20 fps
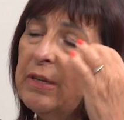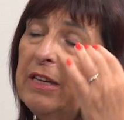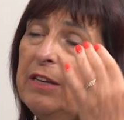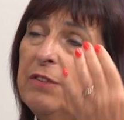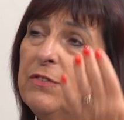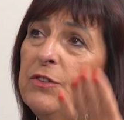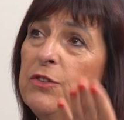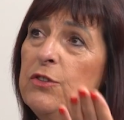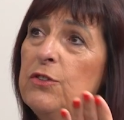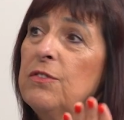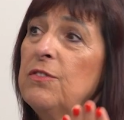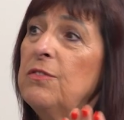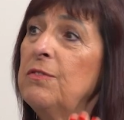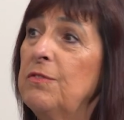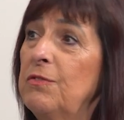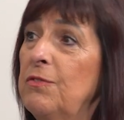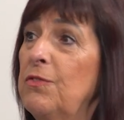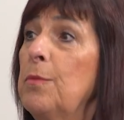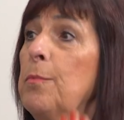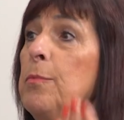even just
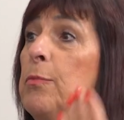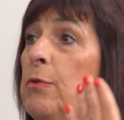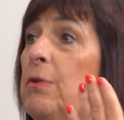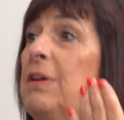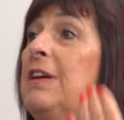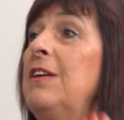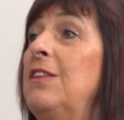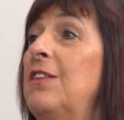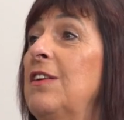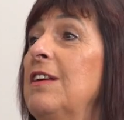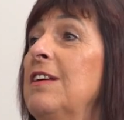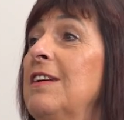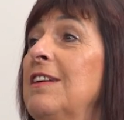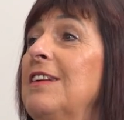for breathing,